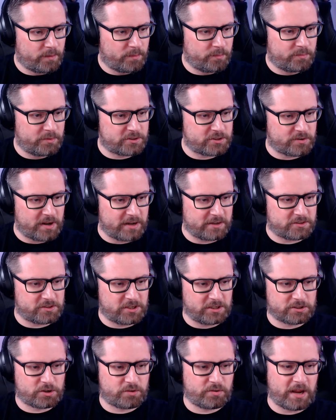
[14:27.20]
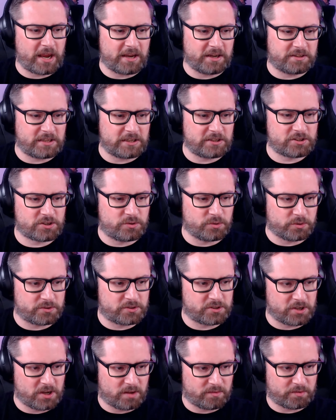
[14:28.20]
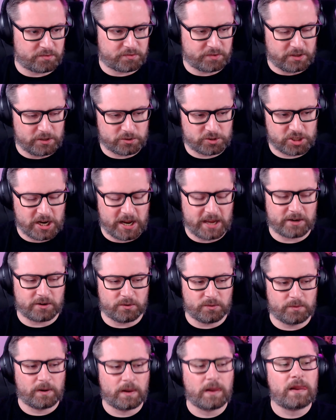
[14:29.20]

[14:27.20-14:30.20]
Mr. Ant says, create a Discord server for your channel.